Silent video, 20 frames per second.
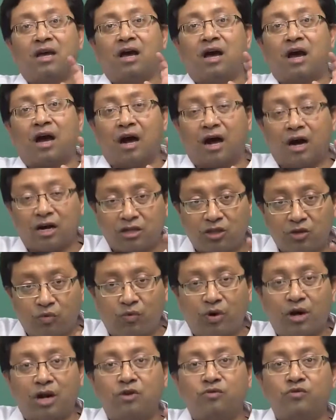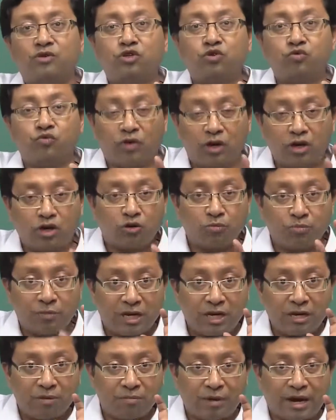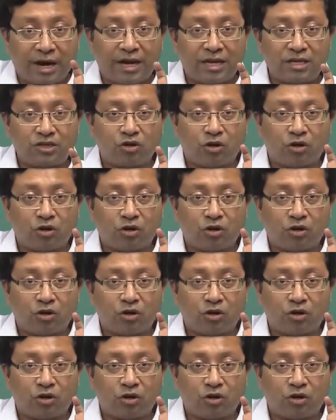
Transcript: are the one which you want to minimize